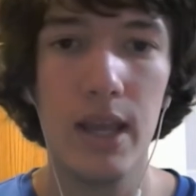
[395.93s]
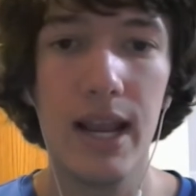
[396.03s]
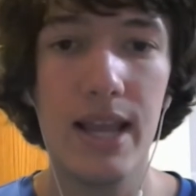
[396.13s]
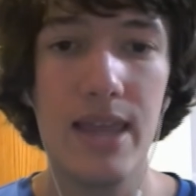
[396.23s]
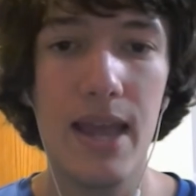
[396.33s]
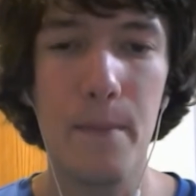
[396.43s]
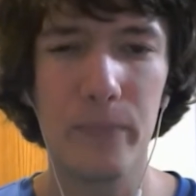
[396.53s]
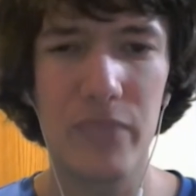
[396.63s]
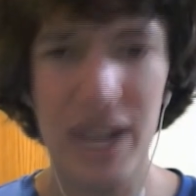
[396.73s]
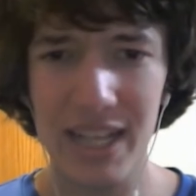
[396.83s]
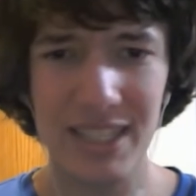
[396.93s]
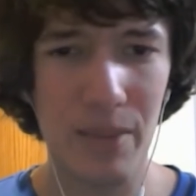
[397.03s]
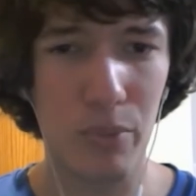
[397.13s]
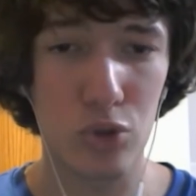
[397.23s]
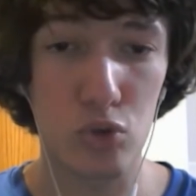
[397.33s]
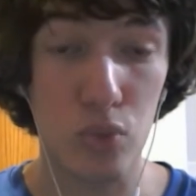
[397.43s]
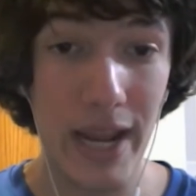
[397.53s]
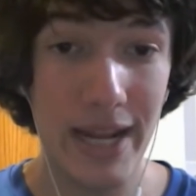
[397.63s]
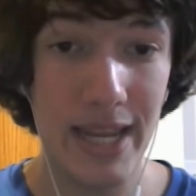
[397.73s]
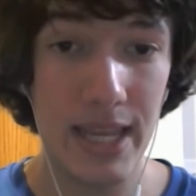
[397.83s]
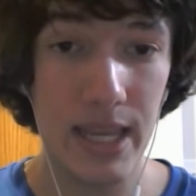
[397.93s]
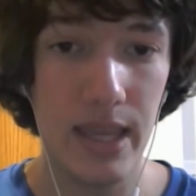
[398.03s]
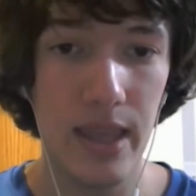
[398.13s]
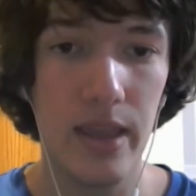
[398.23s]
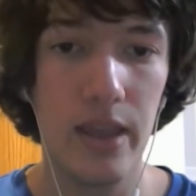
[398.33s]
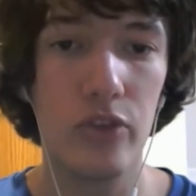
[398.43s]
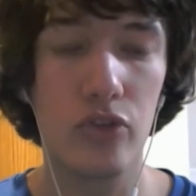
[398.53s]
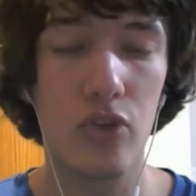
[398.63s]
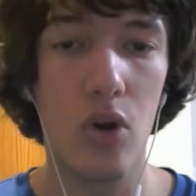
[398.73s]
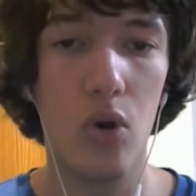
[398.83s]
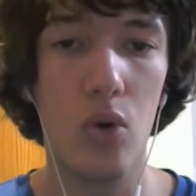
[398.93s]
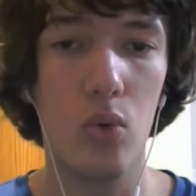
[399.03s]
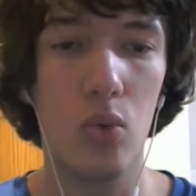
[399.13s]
And then the next step was grading. So